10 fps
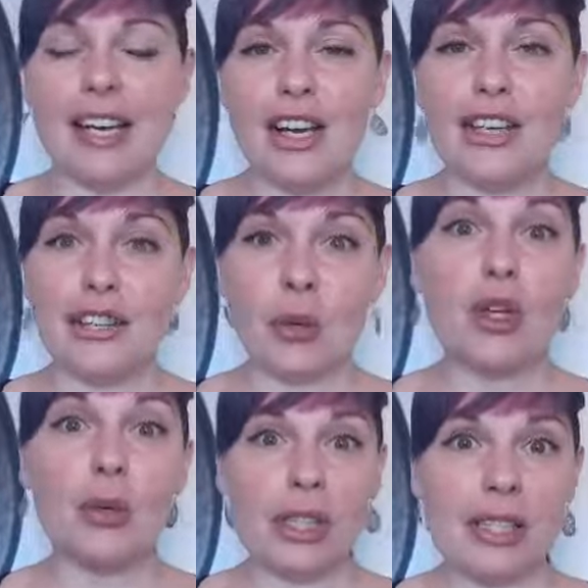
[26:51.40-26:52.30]
So
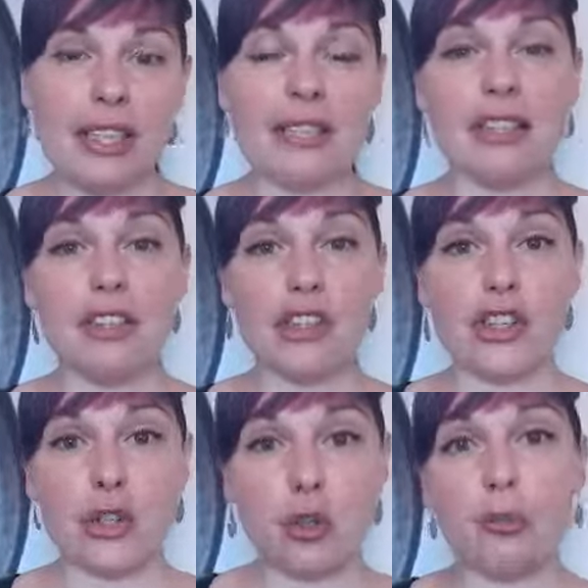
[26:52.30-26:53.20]
you will see that there's
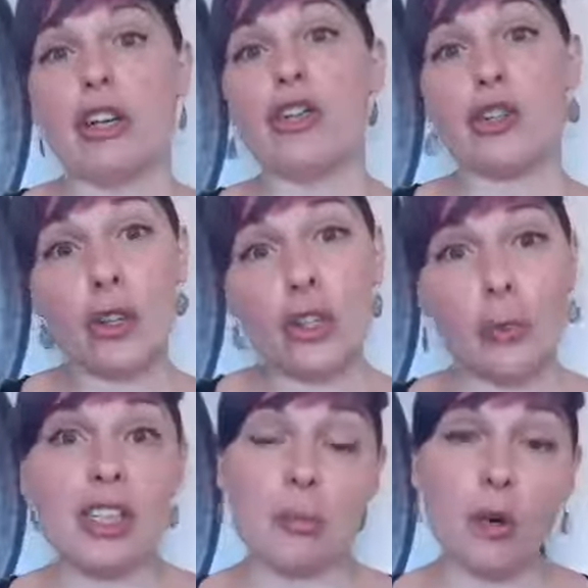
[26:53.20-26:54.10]
a group. There's also
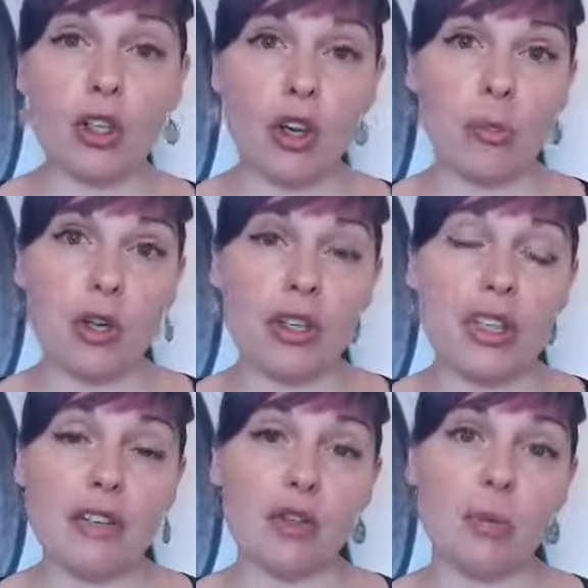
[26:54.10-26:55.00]
a small
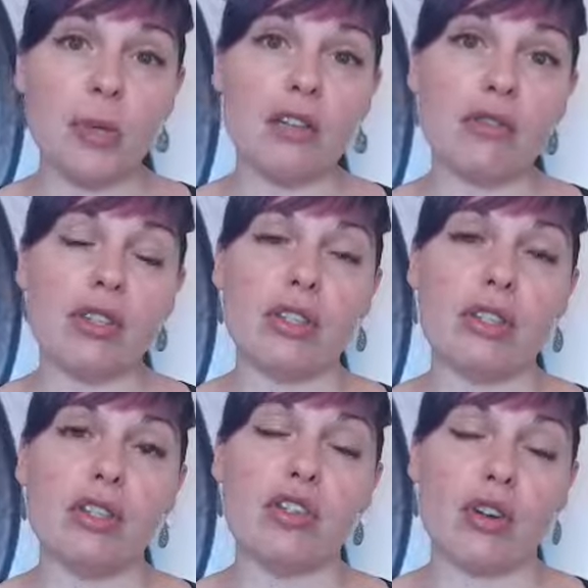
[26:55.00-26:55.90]
community if you'd be interested
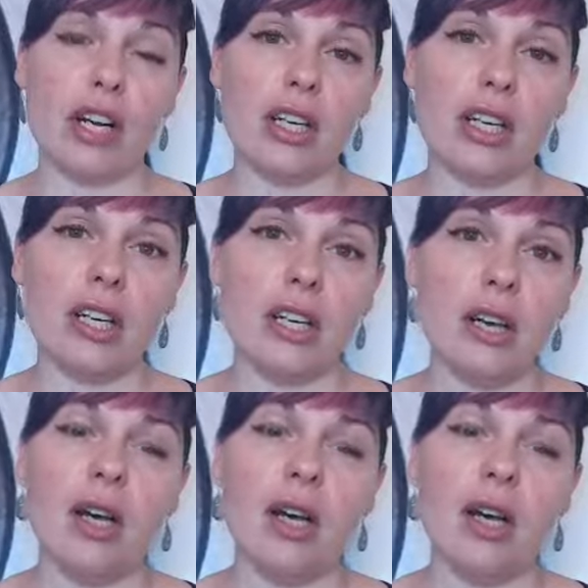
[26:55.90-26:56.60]
in joining,